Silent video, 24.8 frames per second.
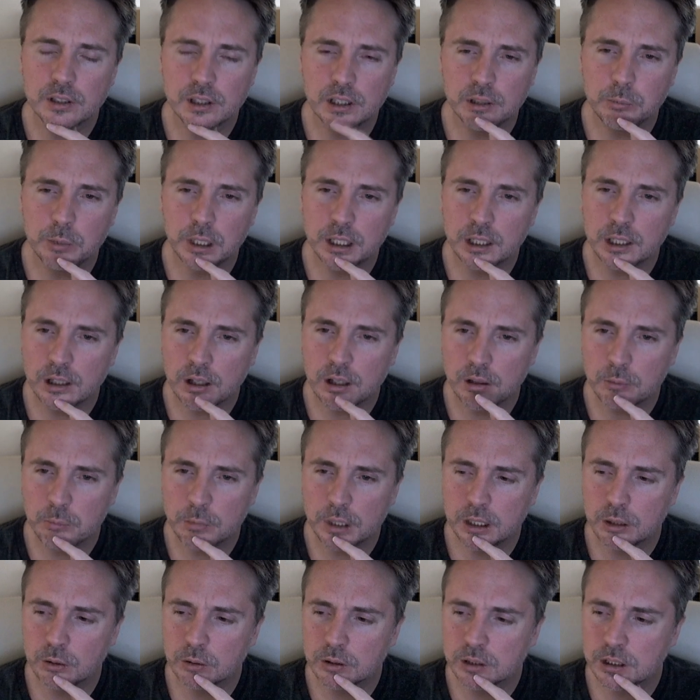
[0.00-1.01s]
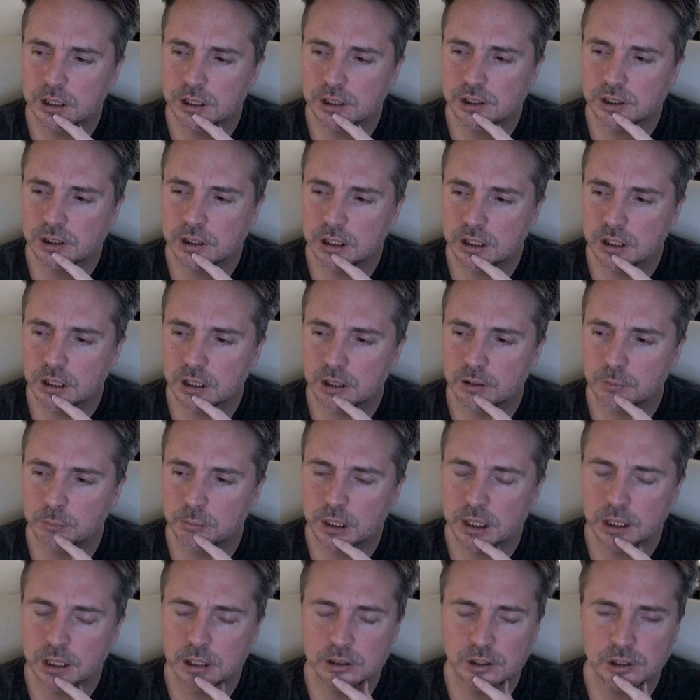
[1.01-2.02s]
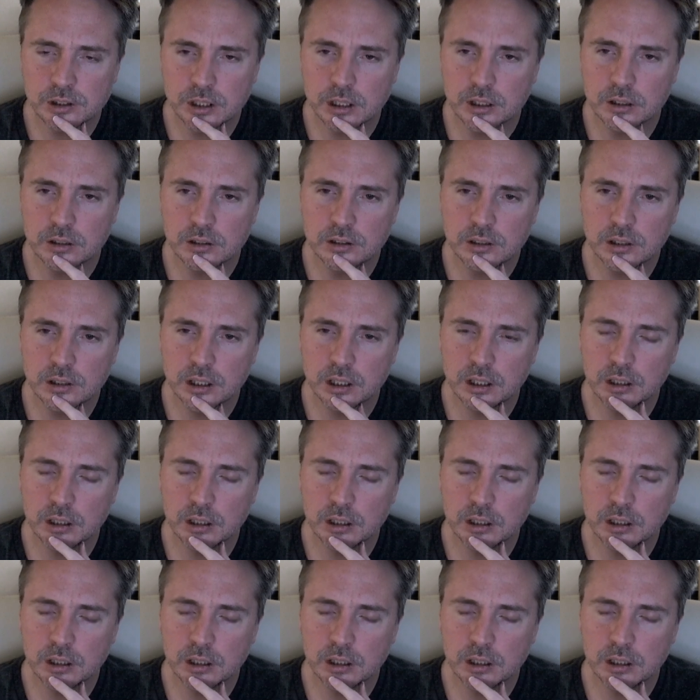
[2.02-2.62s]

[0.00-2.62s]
a beta release of Big Instinct